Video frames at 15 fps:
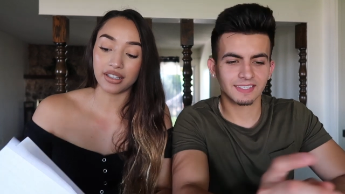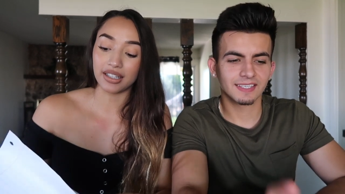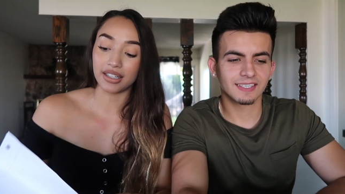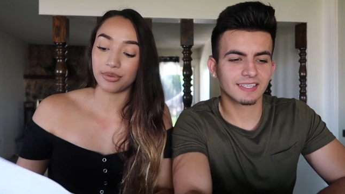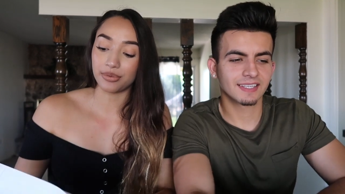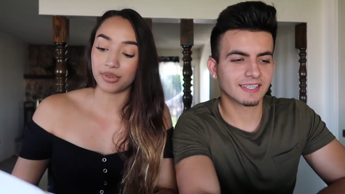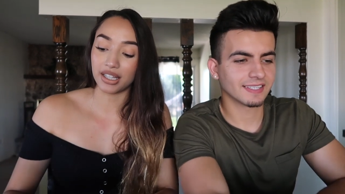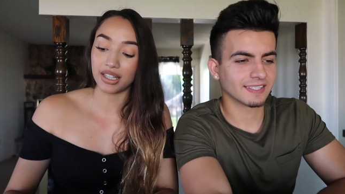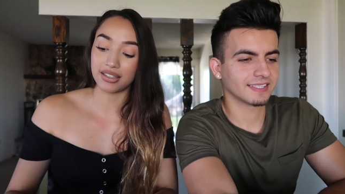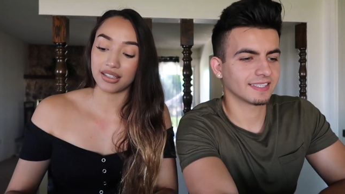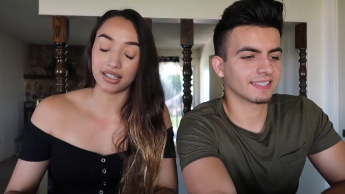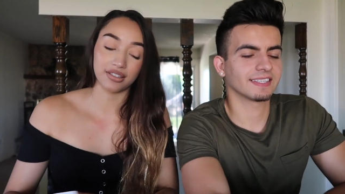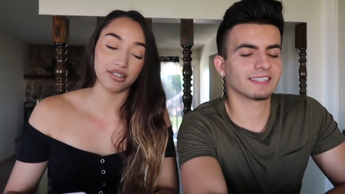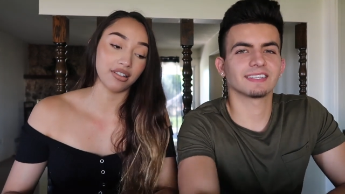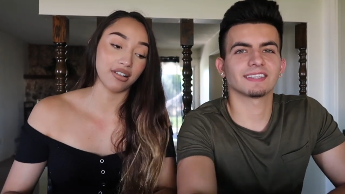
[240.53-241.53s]
Speaker 1: It really
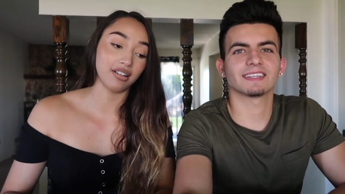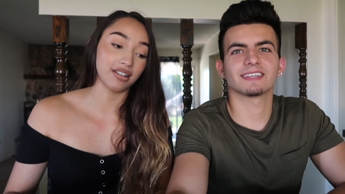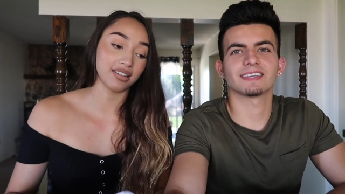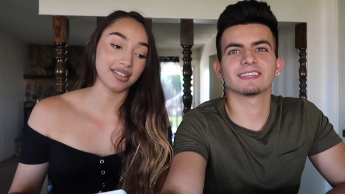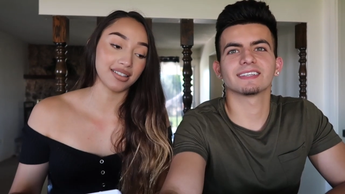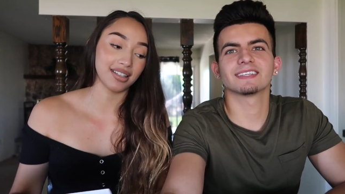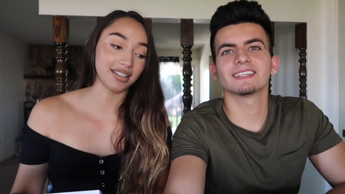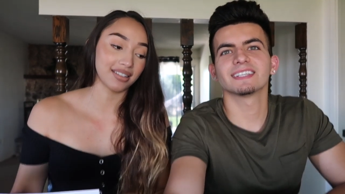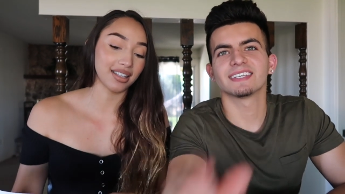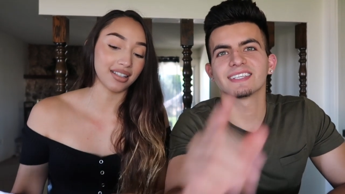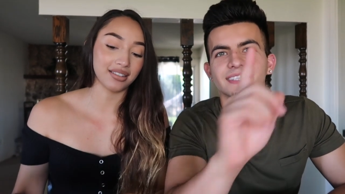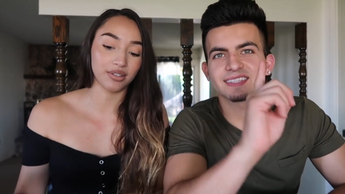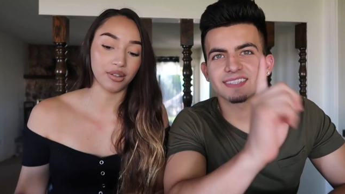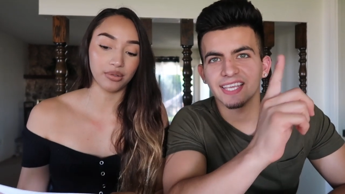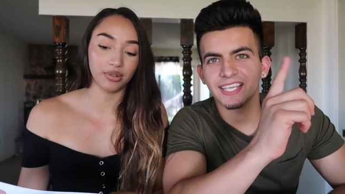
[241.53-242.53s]
touched our hearts. Like
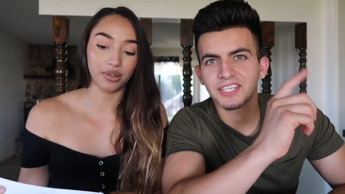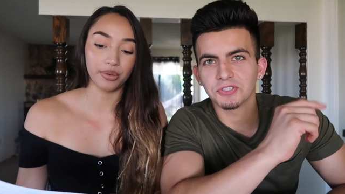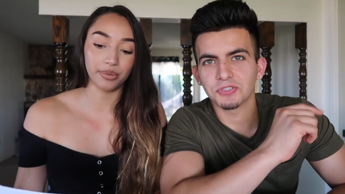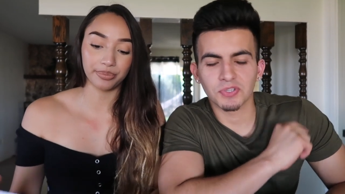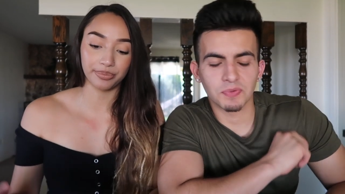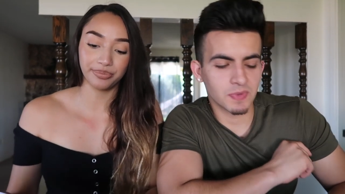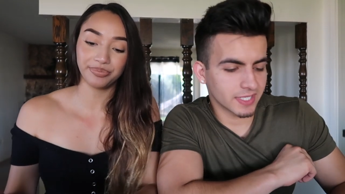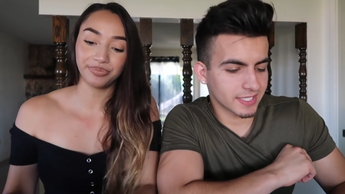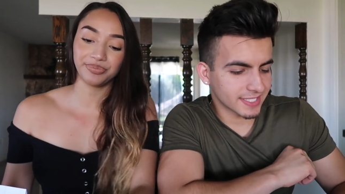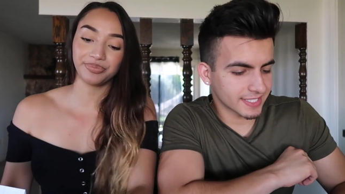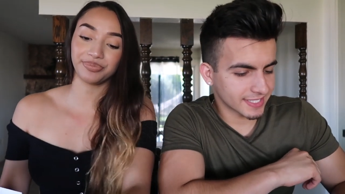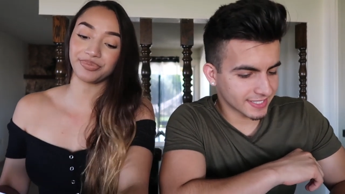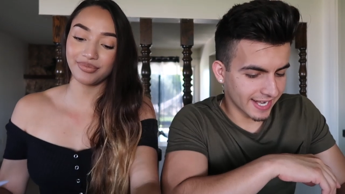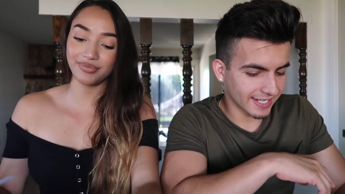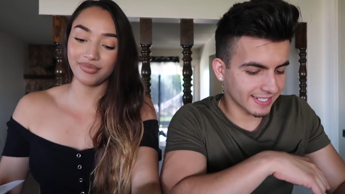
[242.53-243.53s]
that's so. Thank dope. you
Speaker 2: so
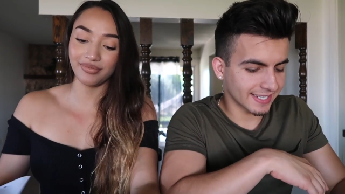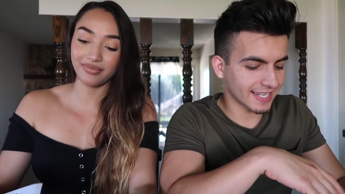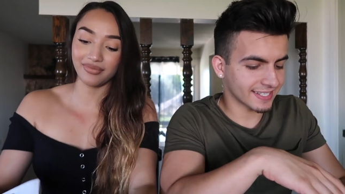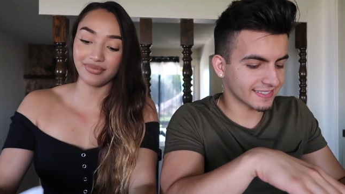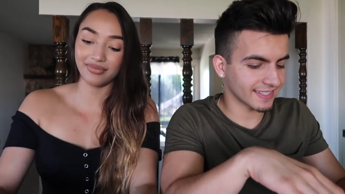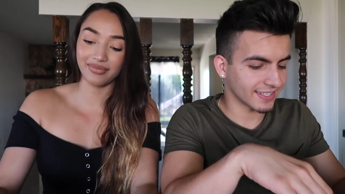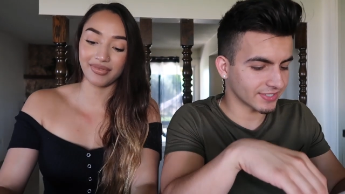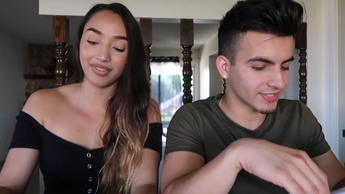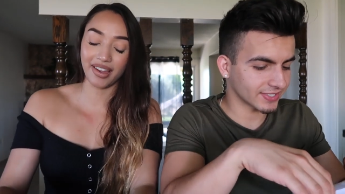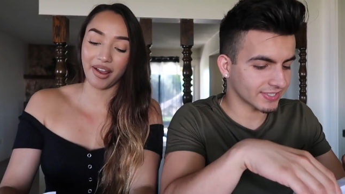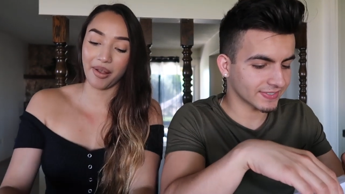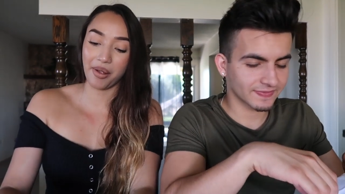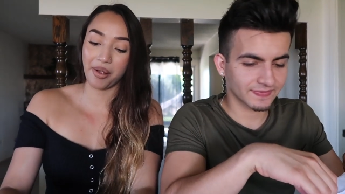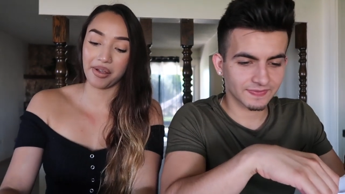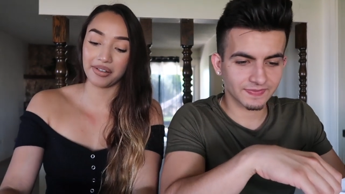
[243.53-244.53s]
much. Right, next letter.
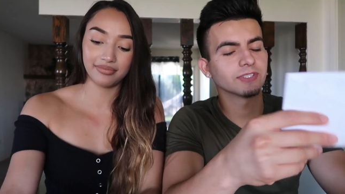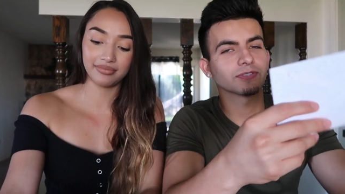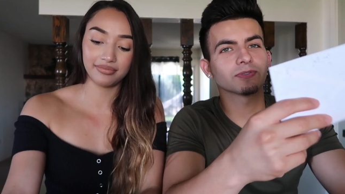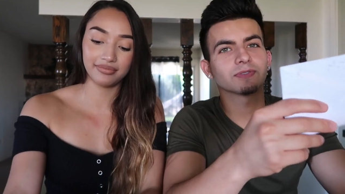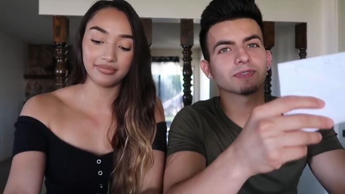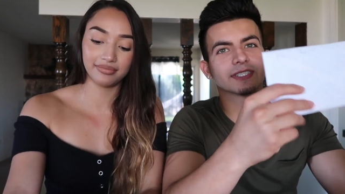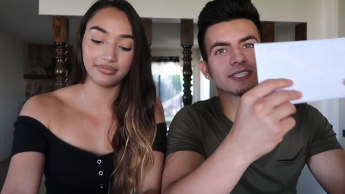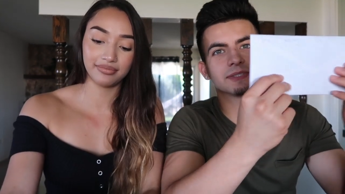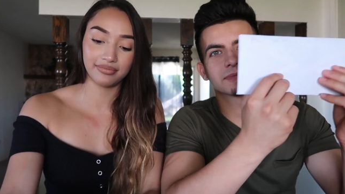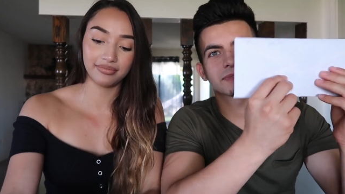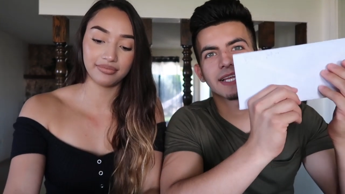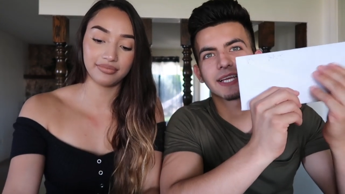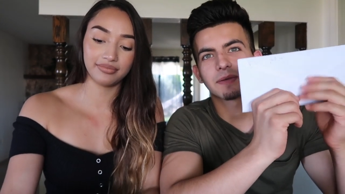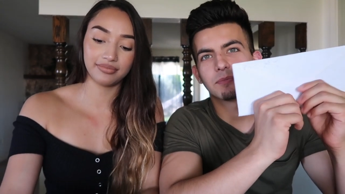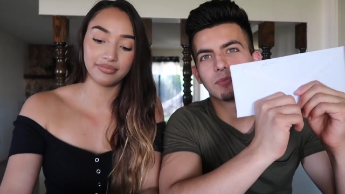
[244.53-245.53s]
This one
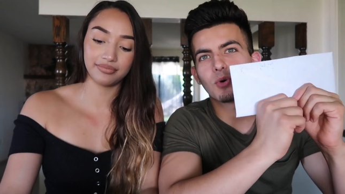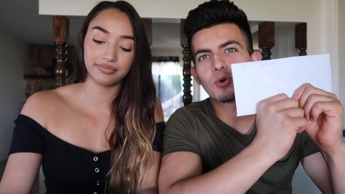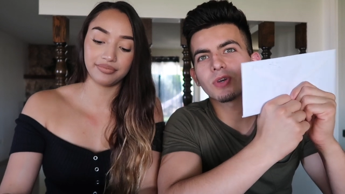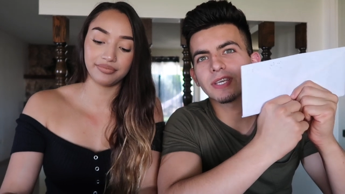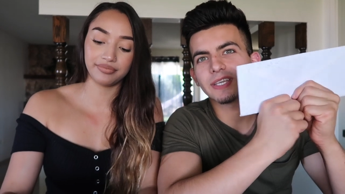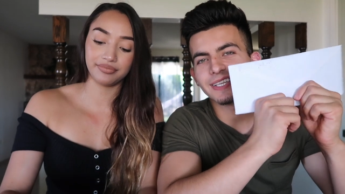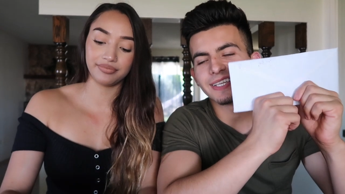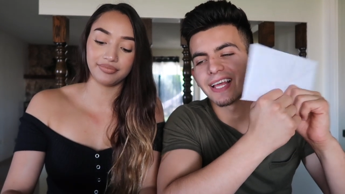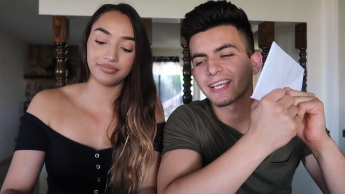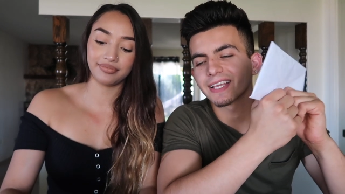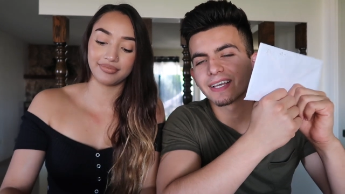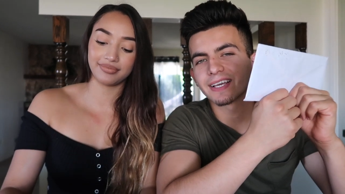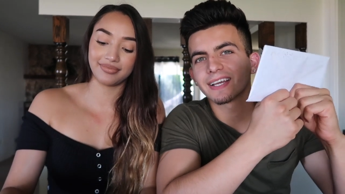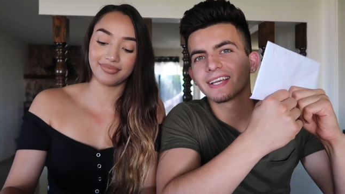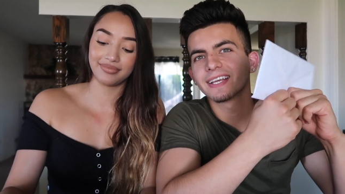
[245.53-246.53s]
seems like bulky.
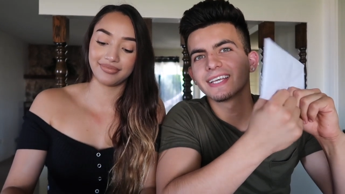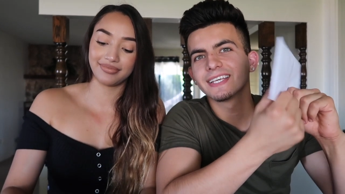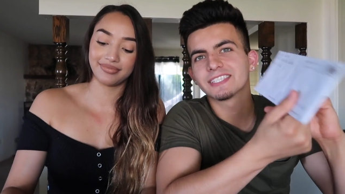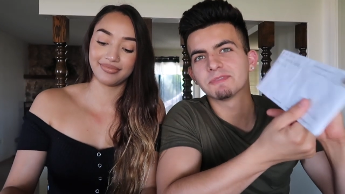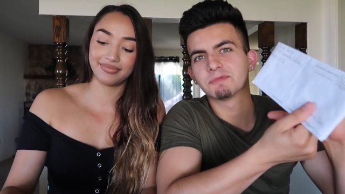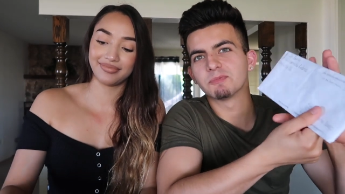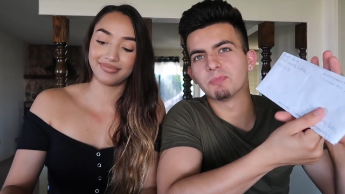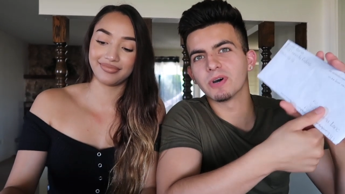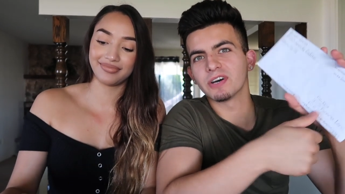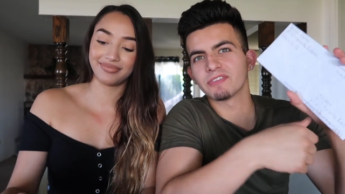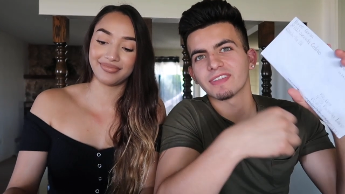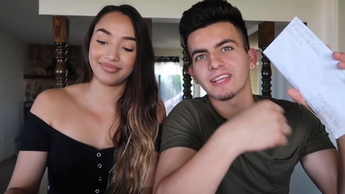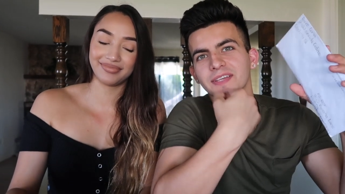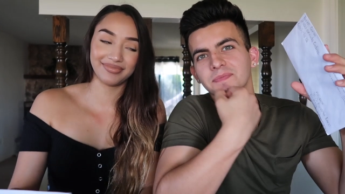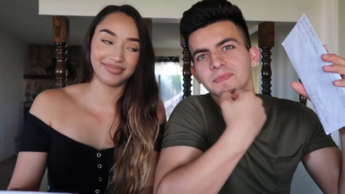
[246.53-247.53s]
Like seems
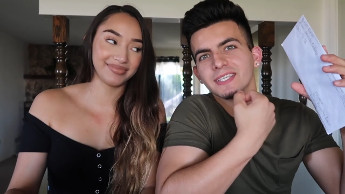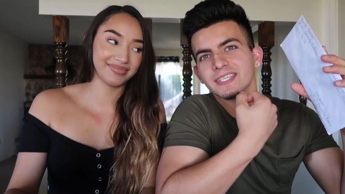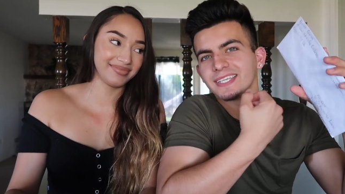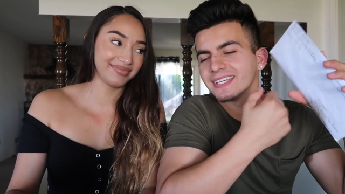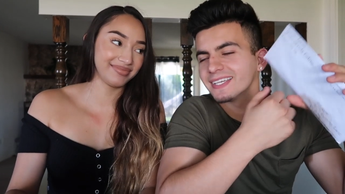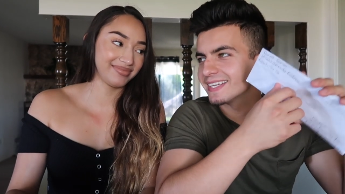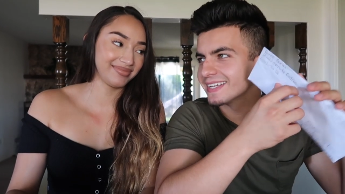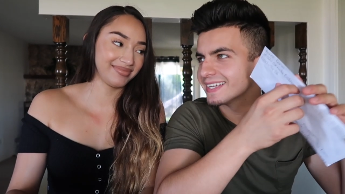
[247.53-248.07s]
buff like me.